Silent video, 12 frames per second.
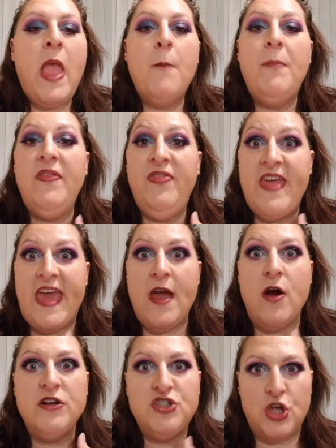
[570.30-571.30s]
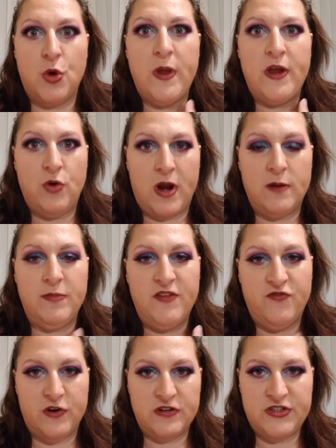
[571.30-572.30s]
But they are so incredibly
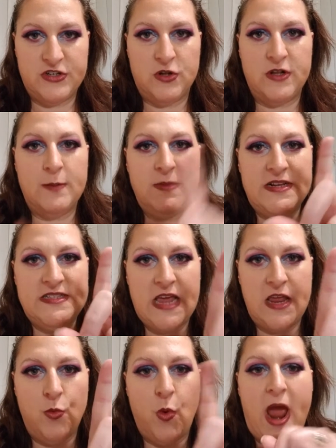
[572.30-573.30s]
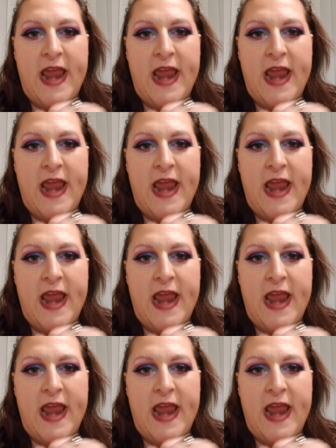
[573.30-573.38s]
versatile, and I'm going to tell you why.